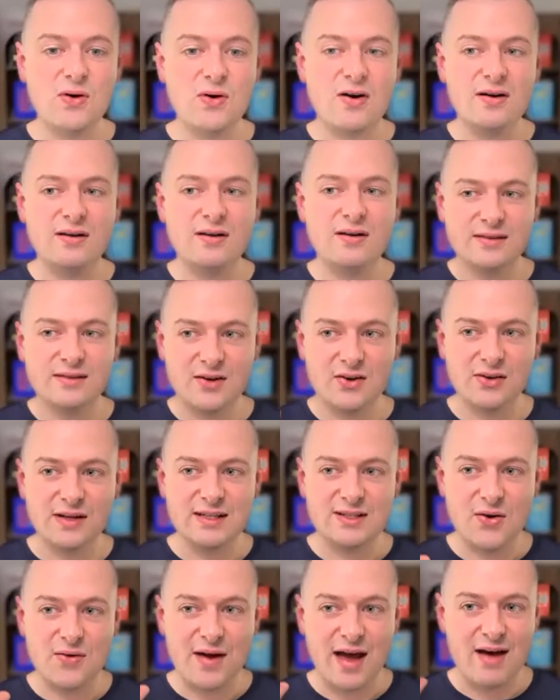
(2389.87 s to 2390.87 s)
literally
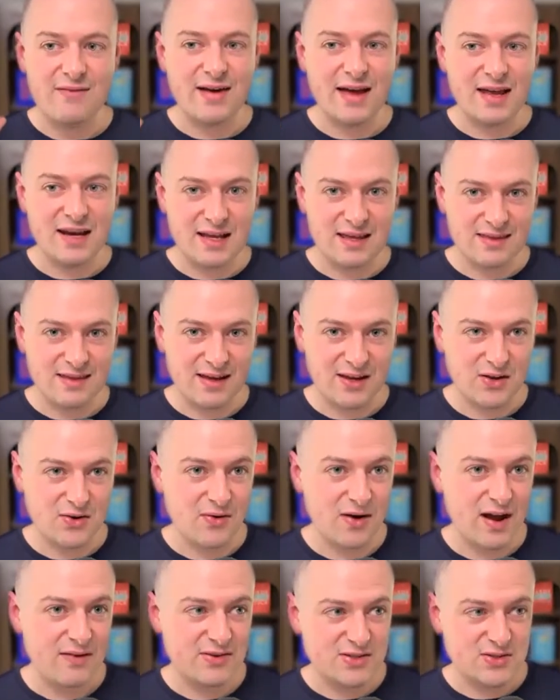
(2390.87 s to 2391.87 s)
don't have anything, you don't
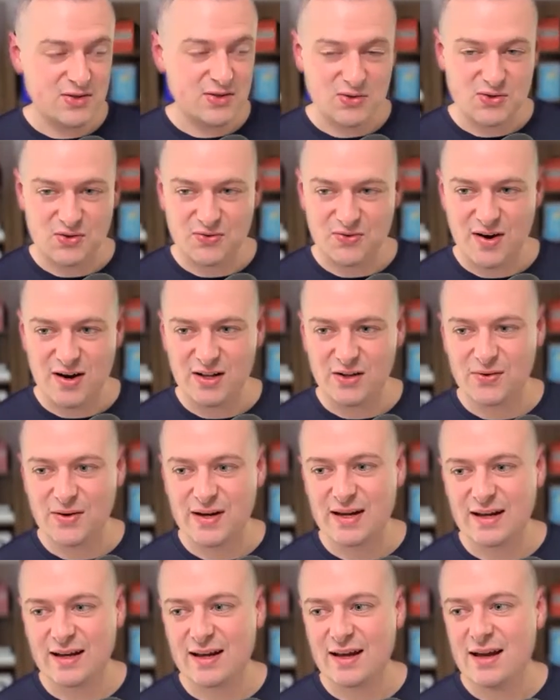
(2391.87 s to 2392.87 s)
have a social
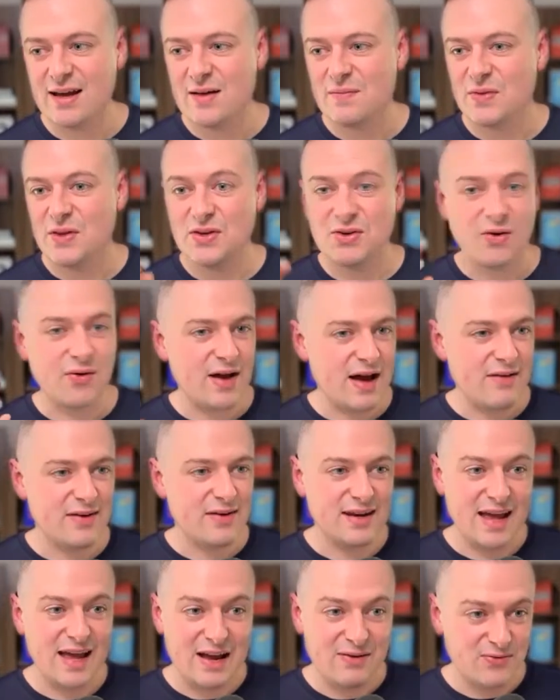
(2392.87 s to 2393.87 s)
following, you don't have a
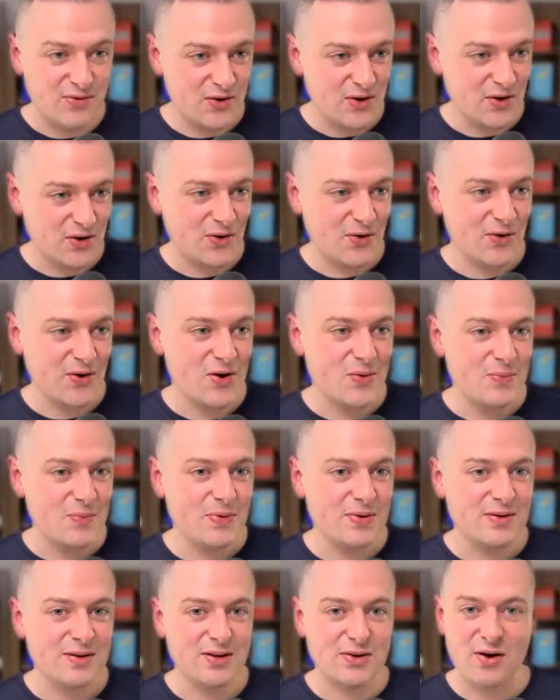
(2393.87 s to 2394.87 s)
name for your group,
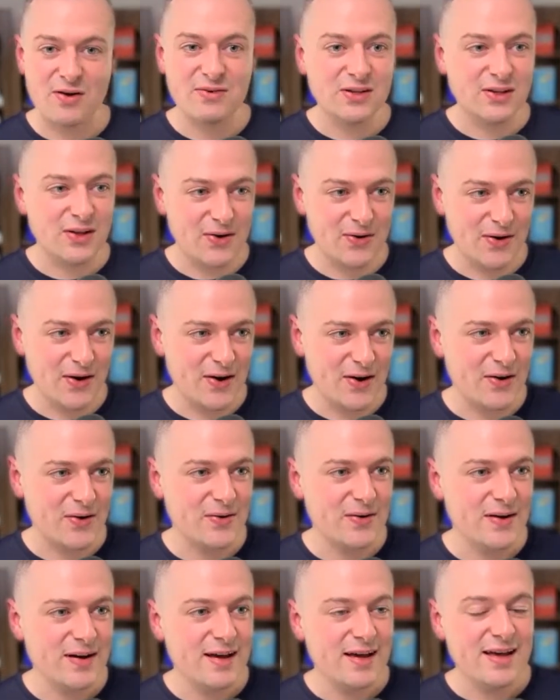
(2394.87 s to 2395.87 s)
you don't have a logo,
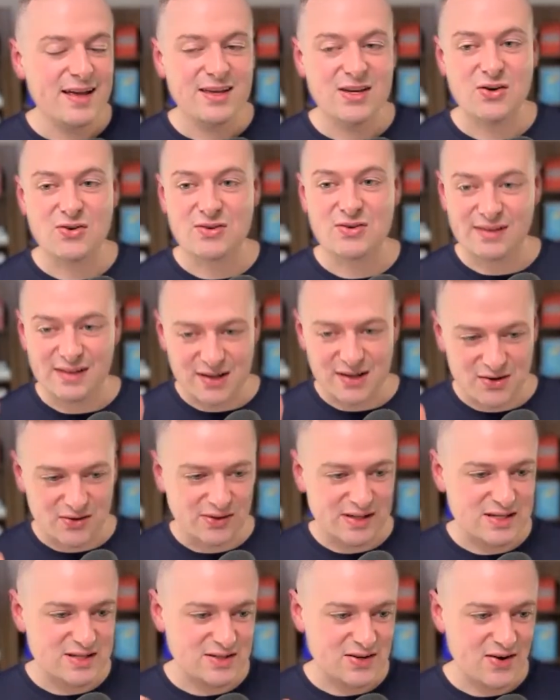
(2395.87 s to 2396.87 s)
you're literally
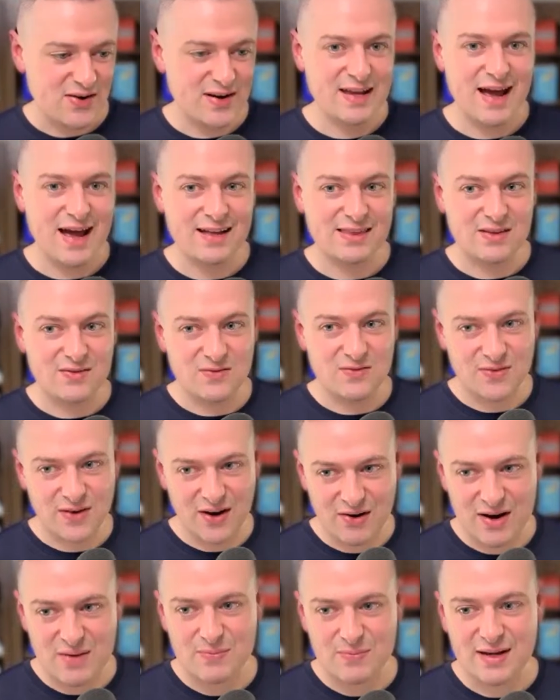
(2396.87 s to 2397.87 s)
starting at the
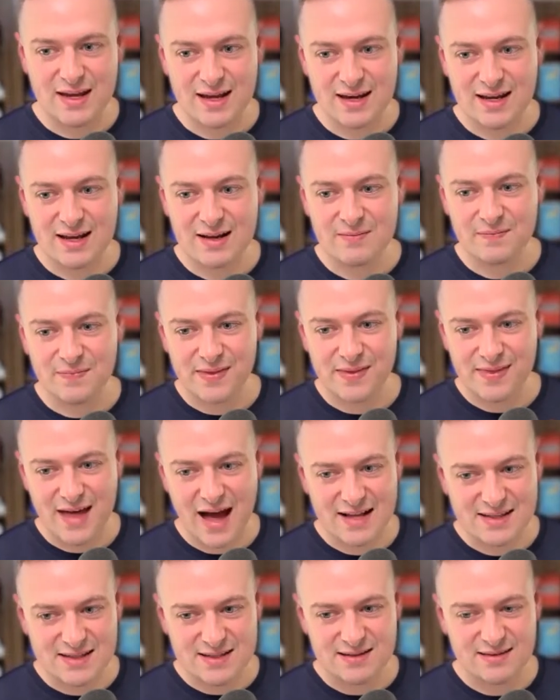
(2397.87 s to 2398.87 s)
very beginning.
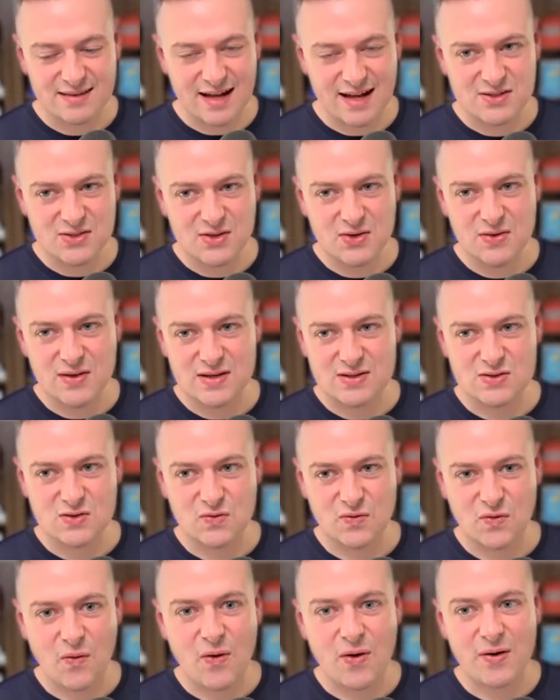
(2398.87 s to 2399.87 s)
That's who this is
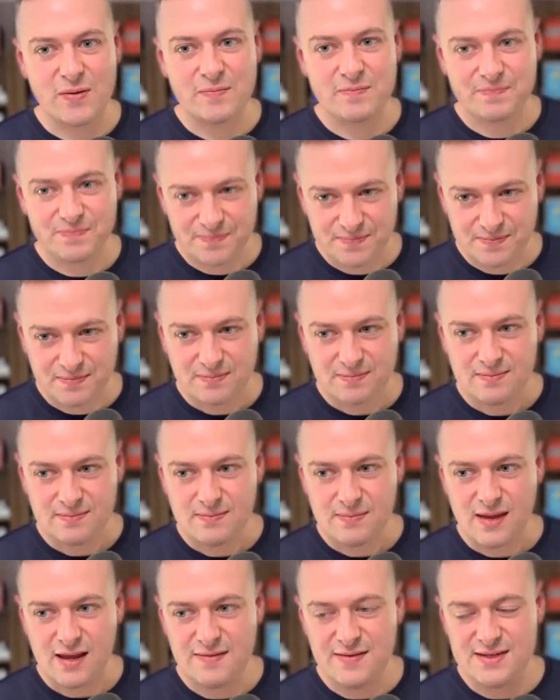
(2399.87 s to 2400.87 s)
for.
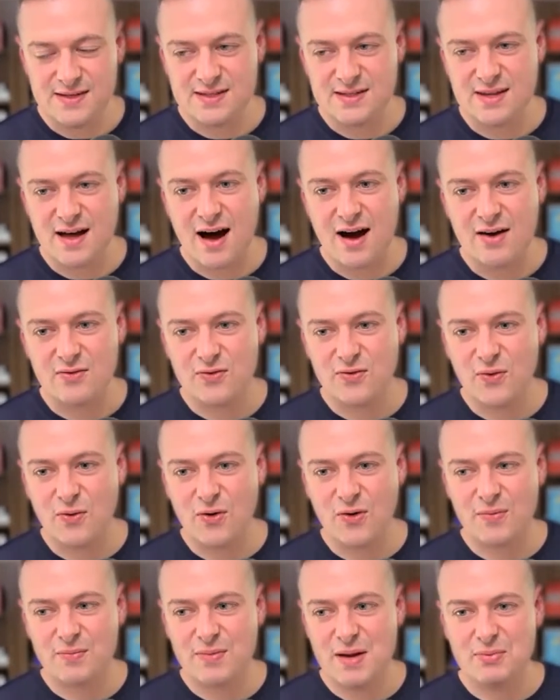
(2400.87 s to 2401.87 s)
This is not for
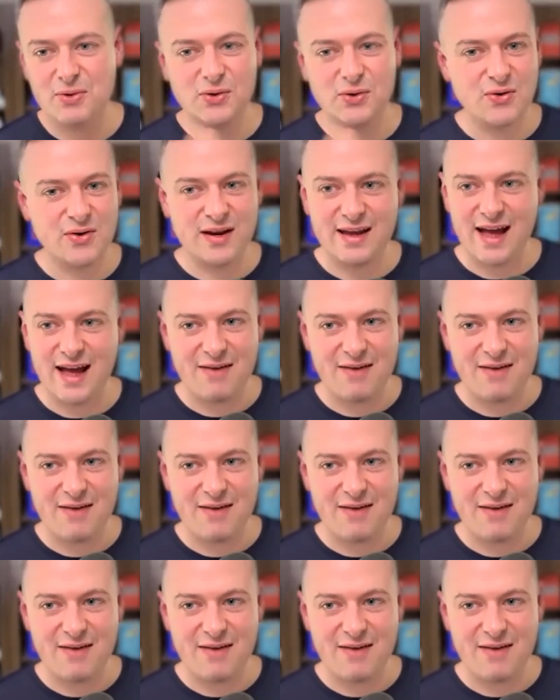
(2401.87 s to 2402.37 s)
people who already have it